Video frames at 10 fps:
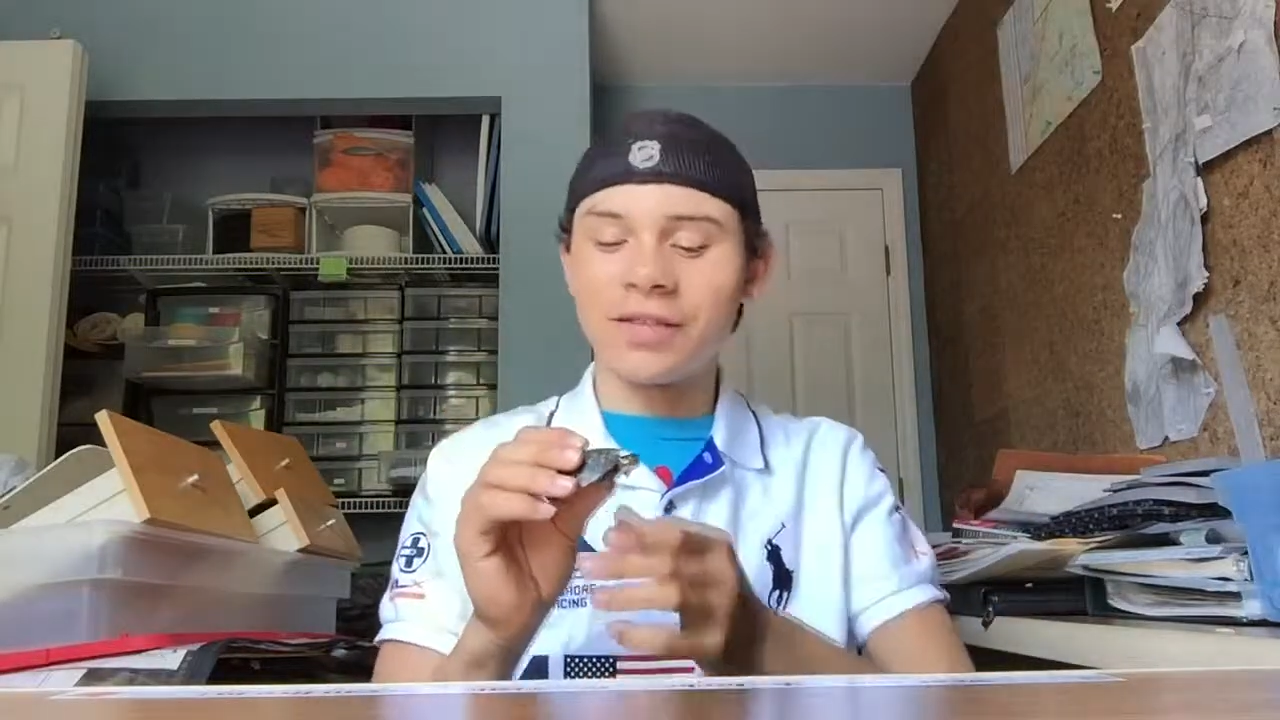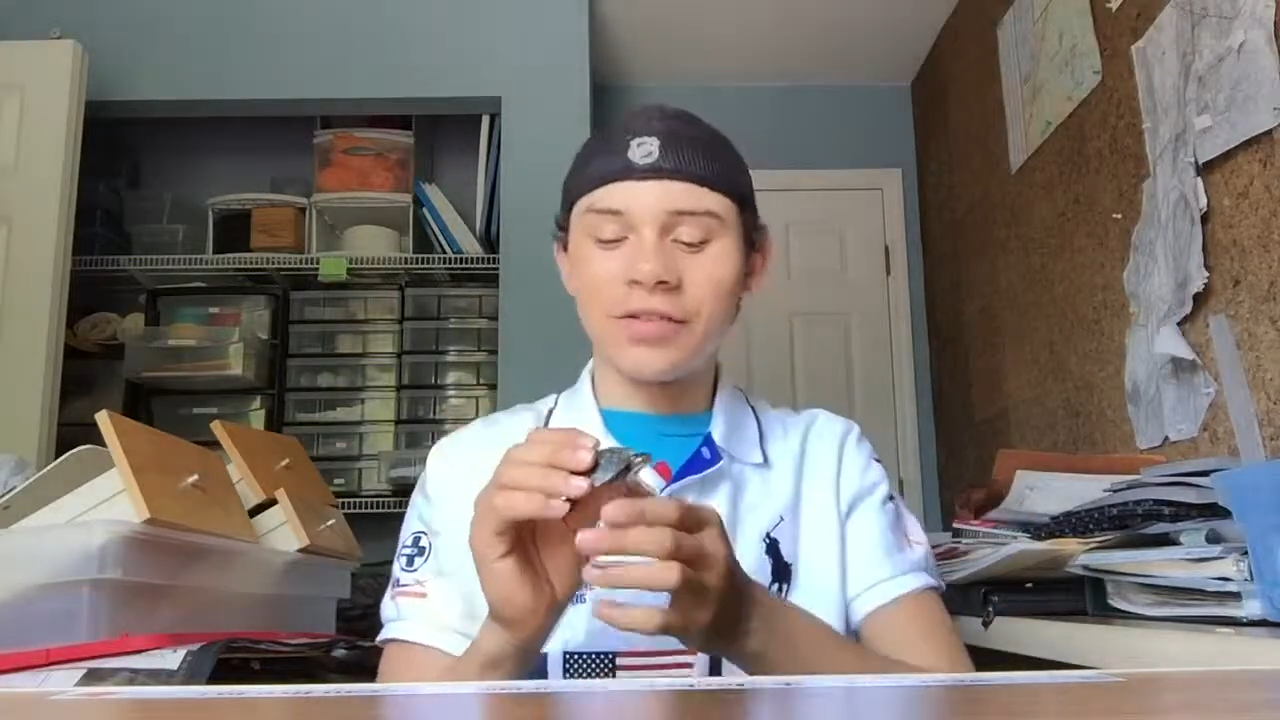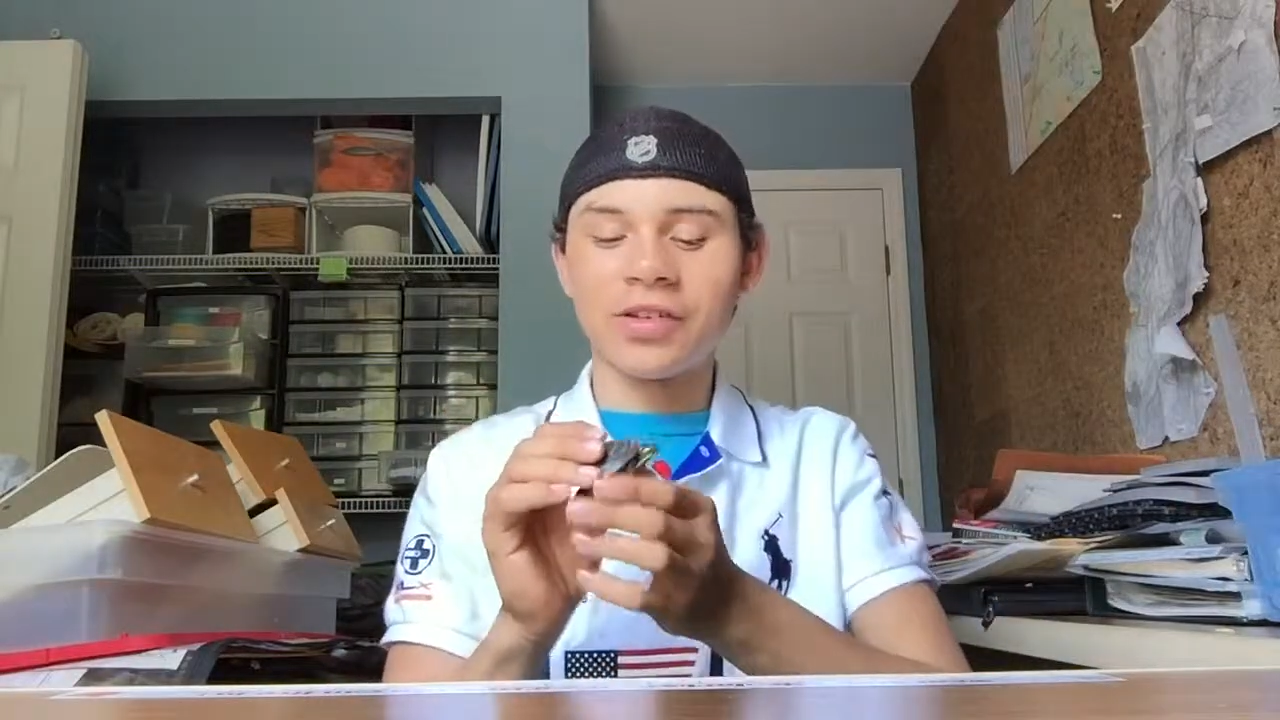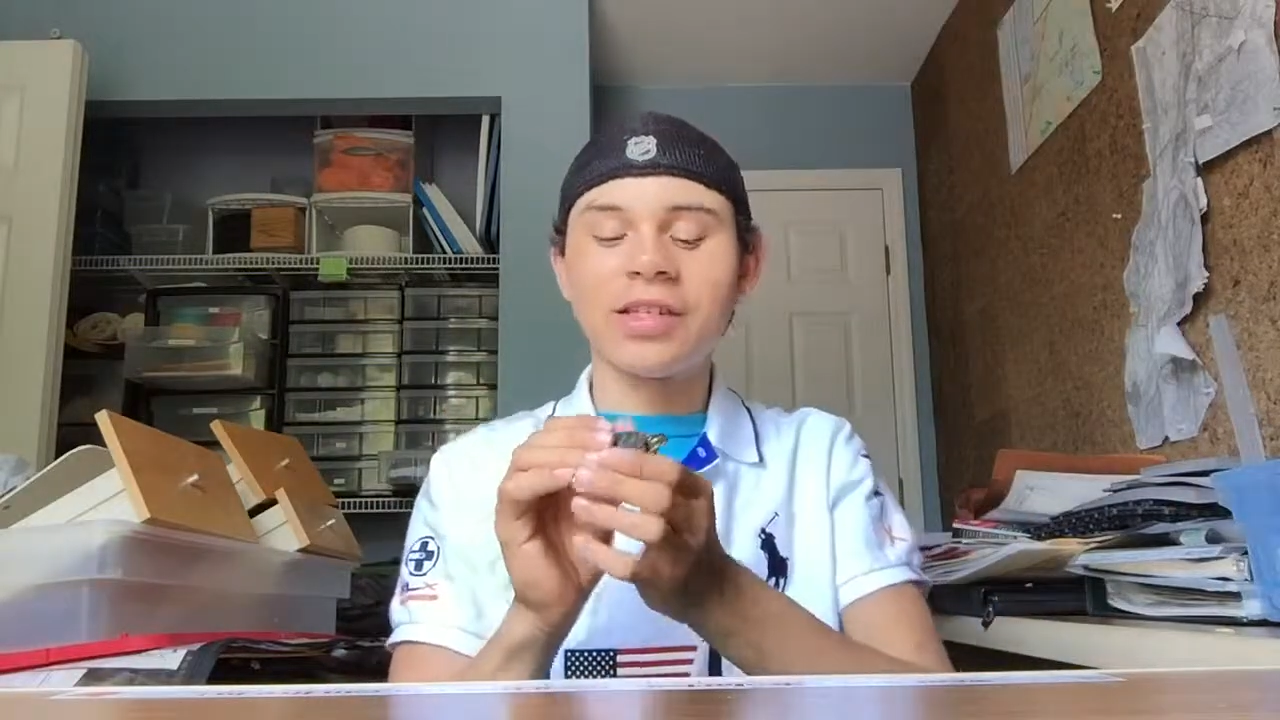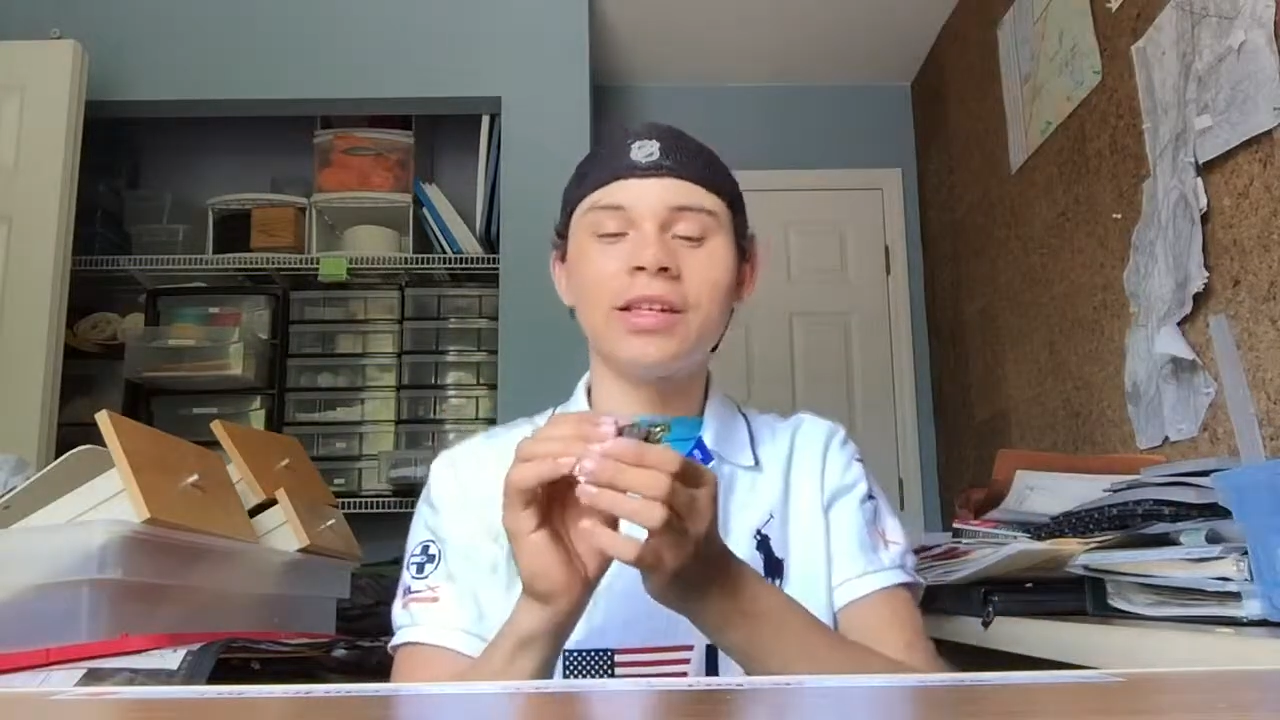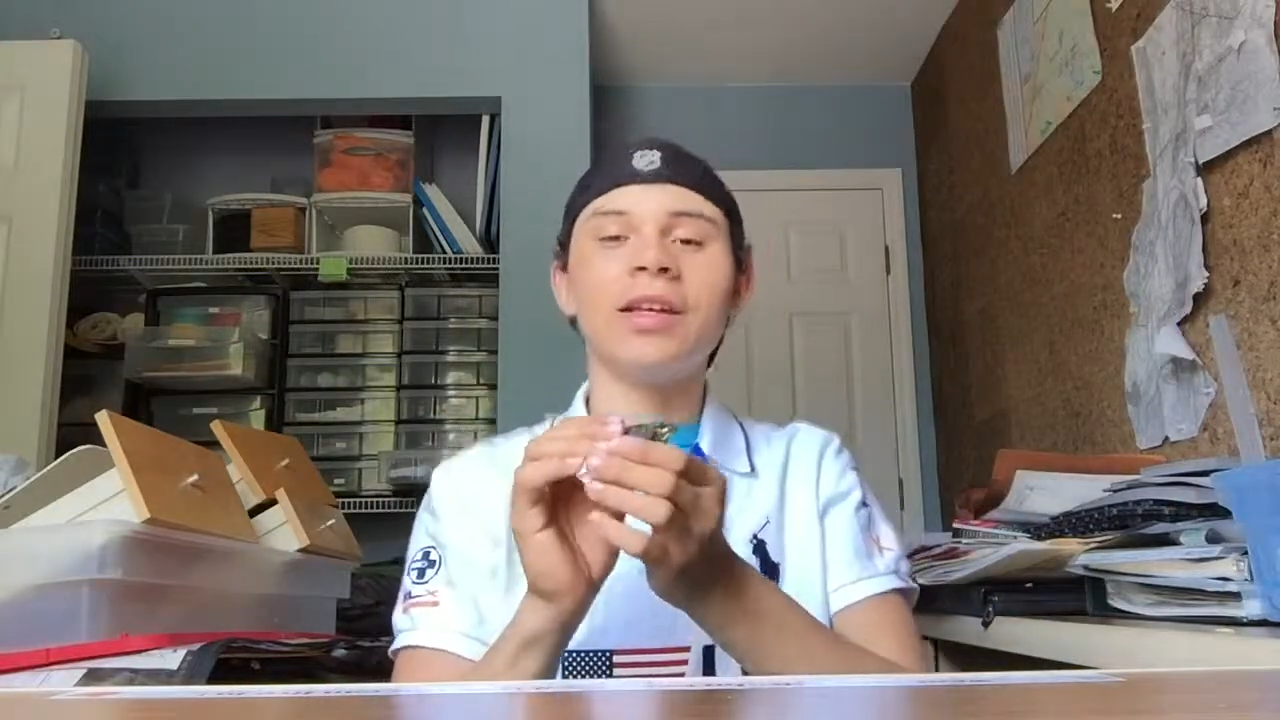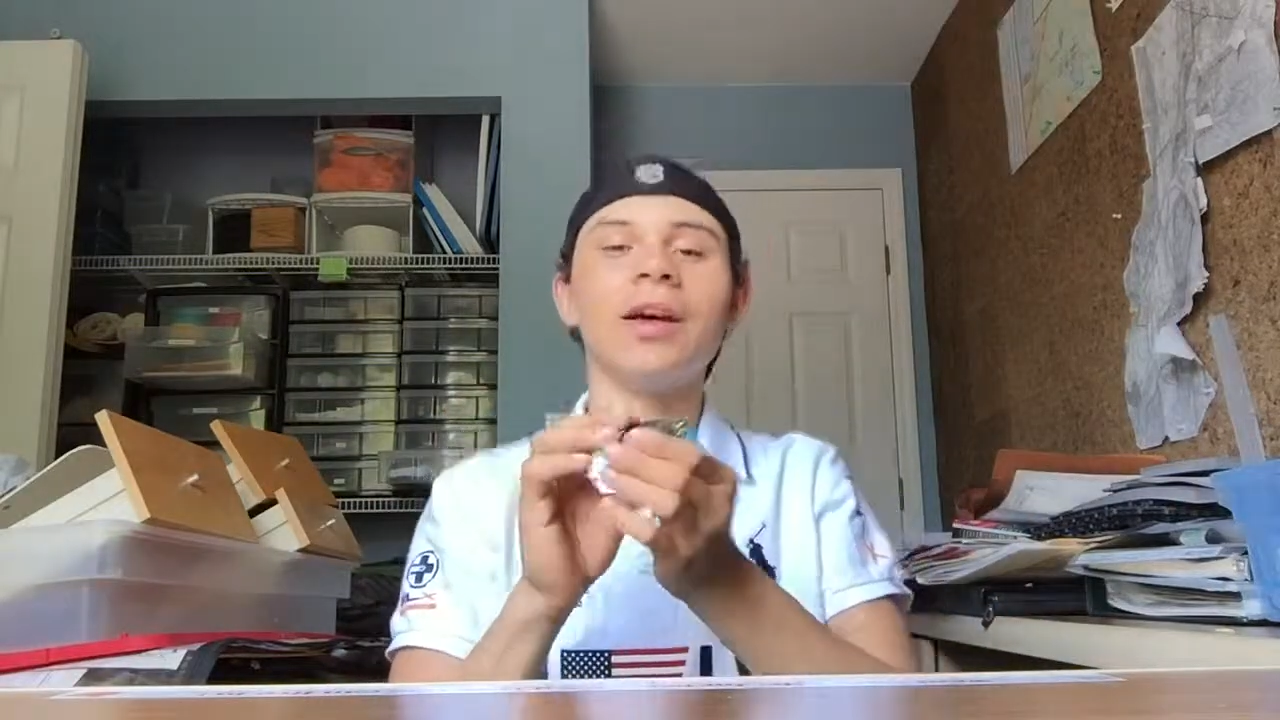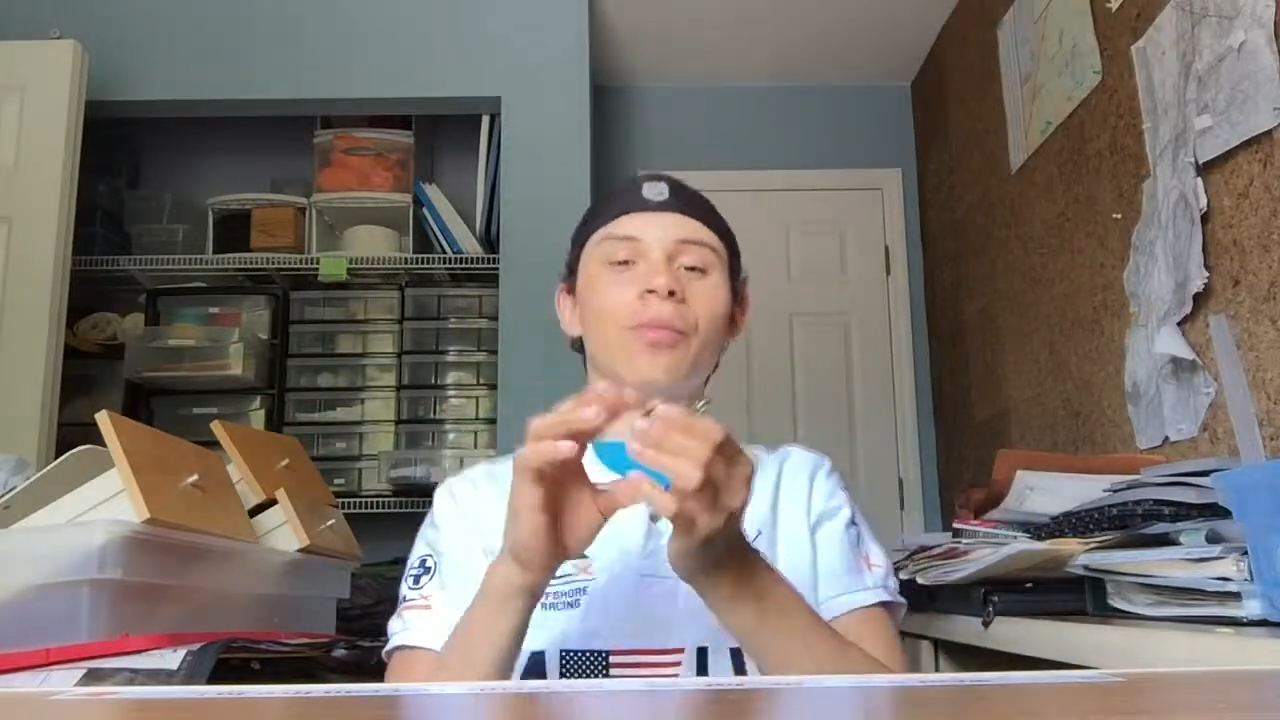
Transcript: If you see a